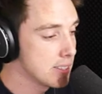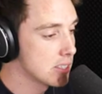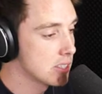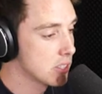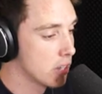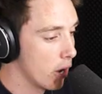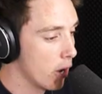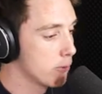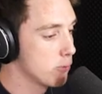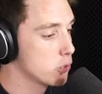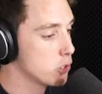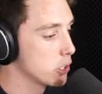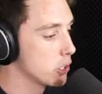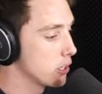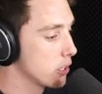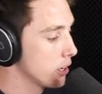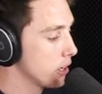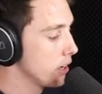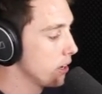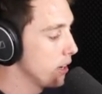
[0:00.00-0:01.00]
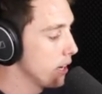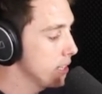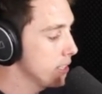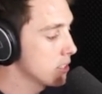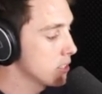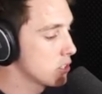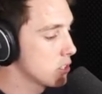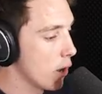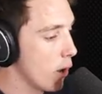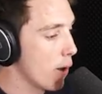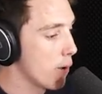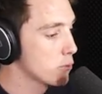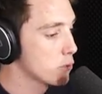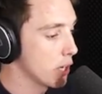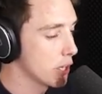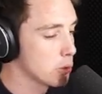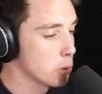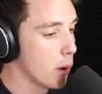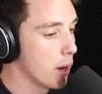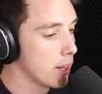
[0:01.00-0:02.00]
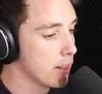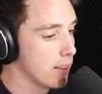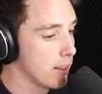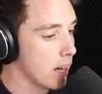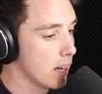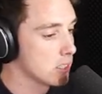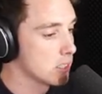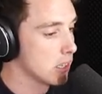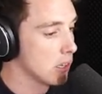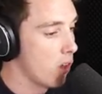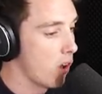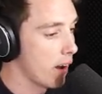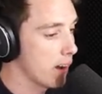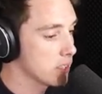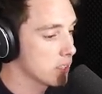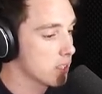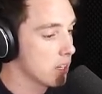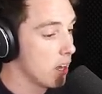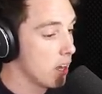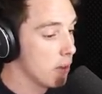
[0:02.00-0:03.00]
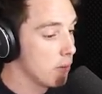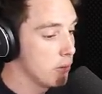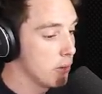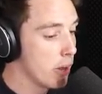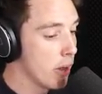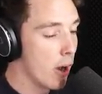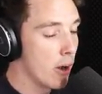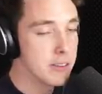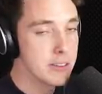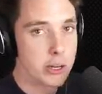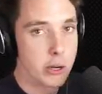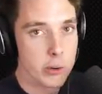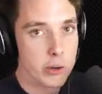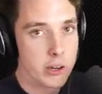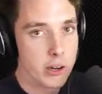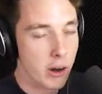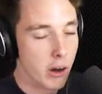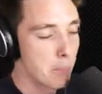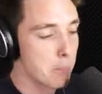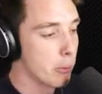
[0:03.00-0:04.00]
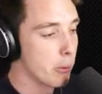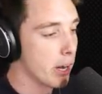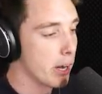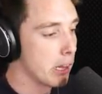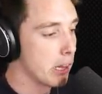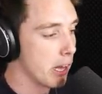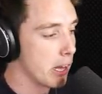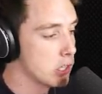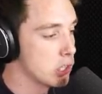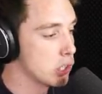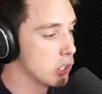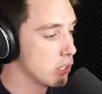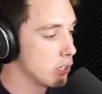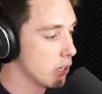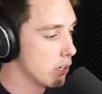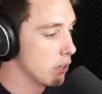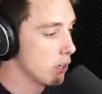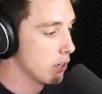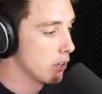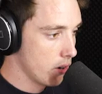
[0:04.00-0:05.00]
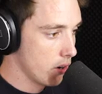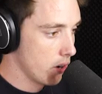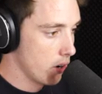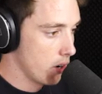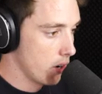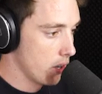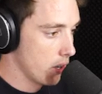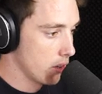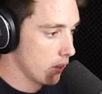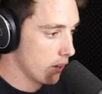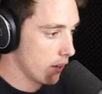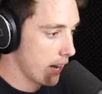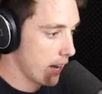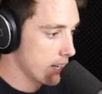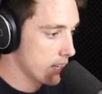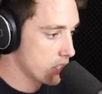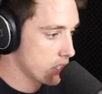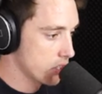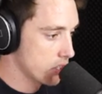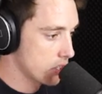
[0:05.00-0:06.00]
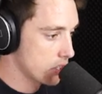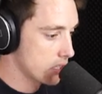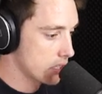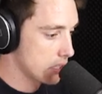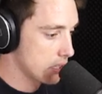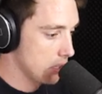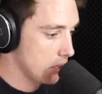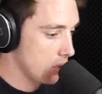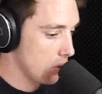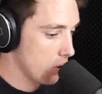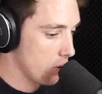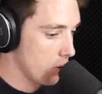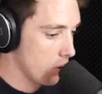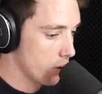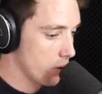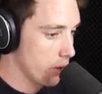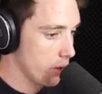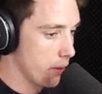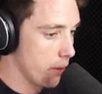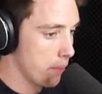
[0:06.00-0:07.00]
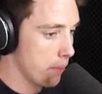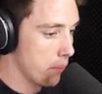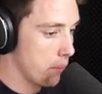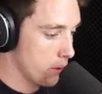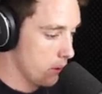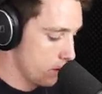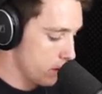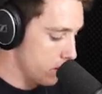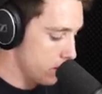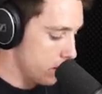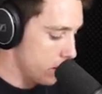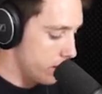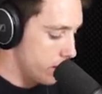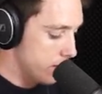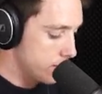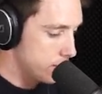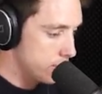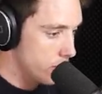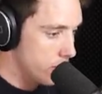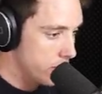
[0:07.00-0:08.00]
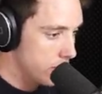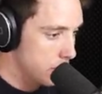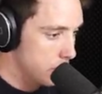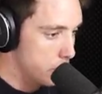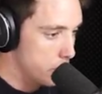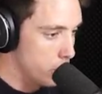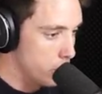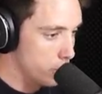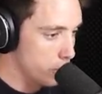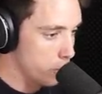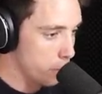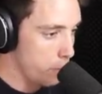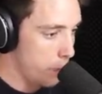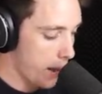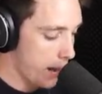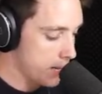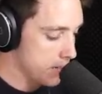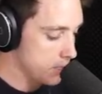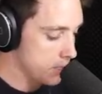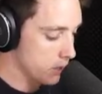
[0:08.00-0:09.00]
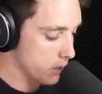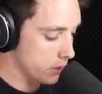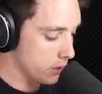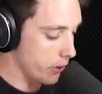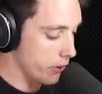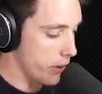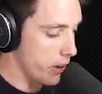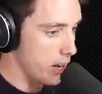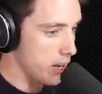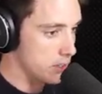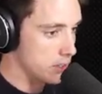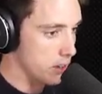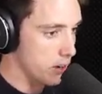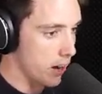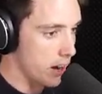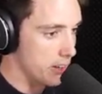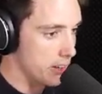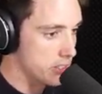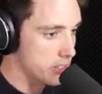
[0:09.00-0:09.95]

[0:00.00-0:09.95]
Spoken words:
deserves it. It deserves like 20,000 likes. If you don't do it, you're not a bloody legend. Oh, look at it. Just slaughter them. It's like a beautiful painting on the ground. All right,